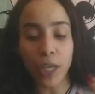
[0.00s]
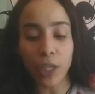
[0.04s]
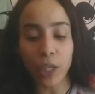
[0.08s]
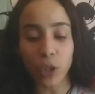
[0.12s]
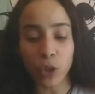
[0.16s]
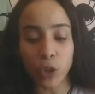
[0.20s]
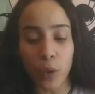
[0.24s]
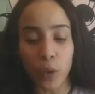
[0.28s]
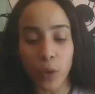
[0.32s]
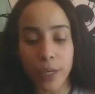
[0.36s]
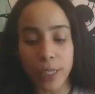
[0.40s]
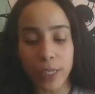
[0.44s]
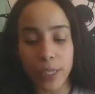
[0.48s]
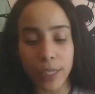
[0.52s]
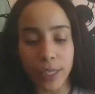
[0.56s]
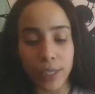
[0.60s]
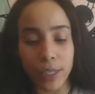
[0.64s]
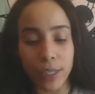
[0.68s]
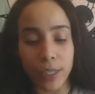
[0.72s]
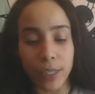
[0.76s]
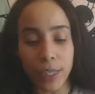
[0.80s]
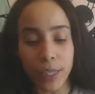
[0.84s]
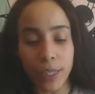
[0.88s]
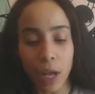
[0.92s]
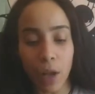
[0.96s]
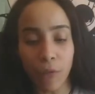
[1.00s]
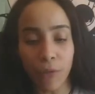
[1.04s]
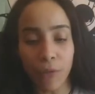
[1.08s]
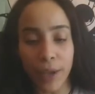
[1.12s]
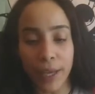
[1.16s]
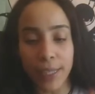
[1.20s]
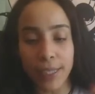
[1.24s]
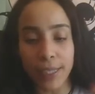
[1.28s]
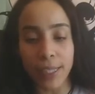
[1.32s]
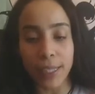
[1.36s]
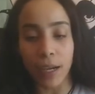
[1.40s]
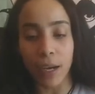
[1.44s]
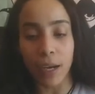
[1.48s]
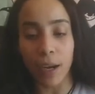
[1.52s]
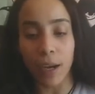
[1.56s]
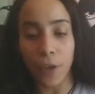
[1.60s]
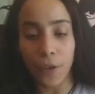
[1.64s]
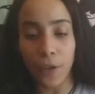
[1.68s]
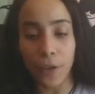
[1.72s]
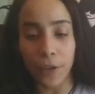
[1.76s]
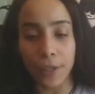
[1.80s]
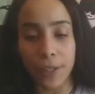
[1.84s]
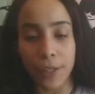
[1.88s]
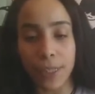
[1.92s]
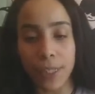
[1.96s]
joy to yourself and to
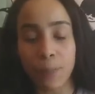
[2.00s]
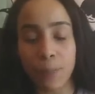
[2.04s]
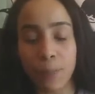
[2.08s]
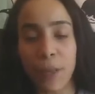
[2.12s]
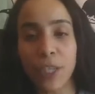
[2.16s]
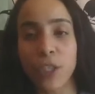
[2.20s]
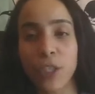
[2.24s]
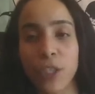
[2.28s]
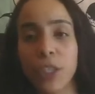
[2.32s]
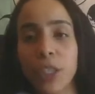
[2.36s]
others, especially